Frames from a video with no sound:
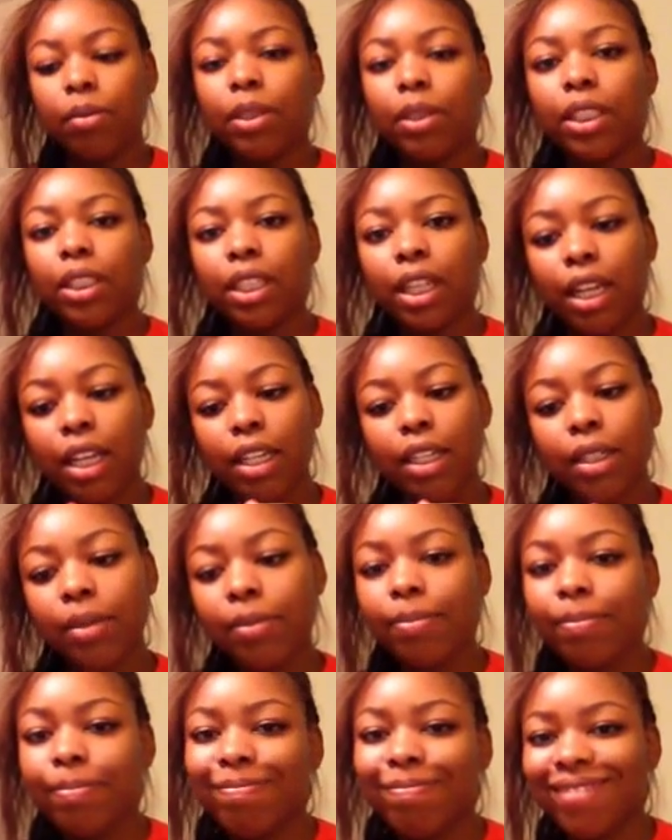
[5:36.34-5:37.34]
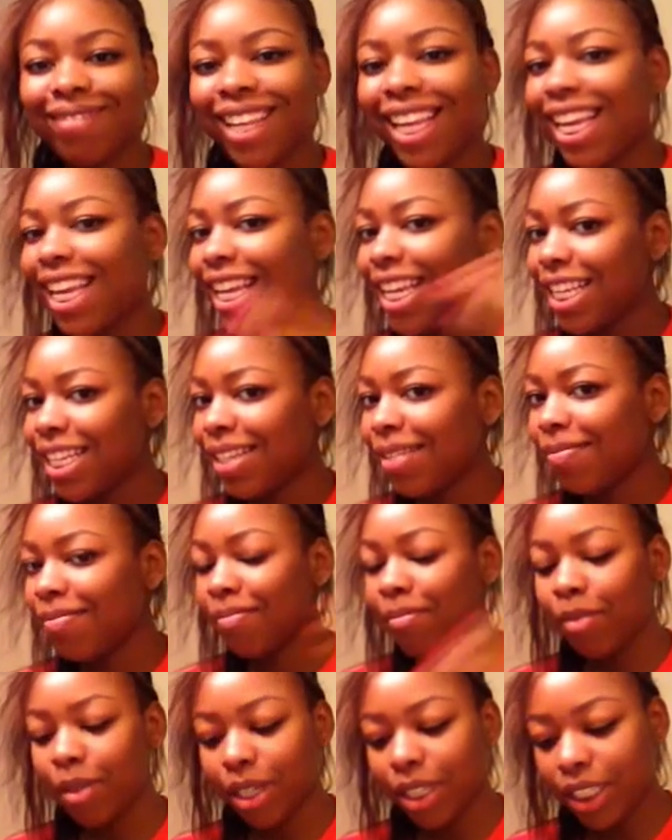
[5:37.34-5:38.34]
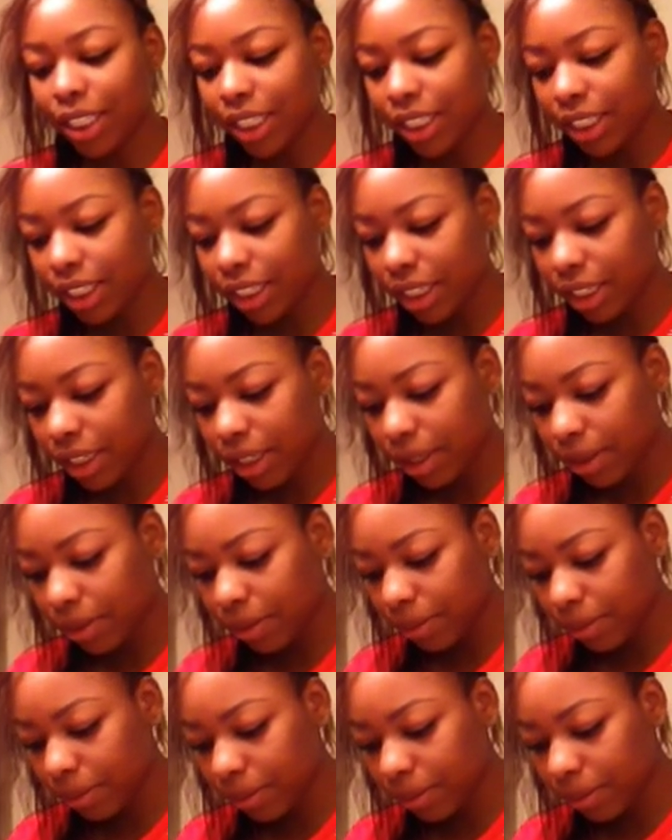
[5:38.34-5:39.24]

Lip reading: Re-knot it and process again.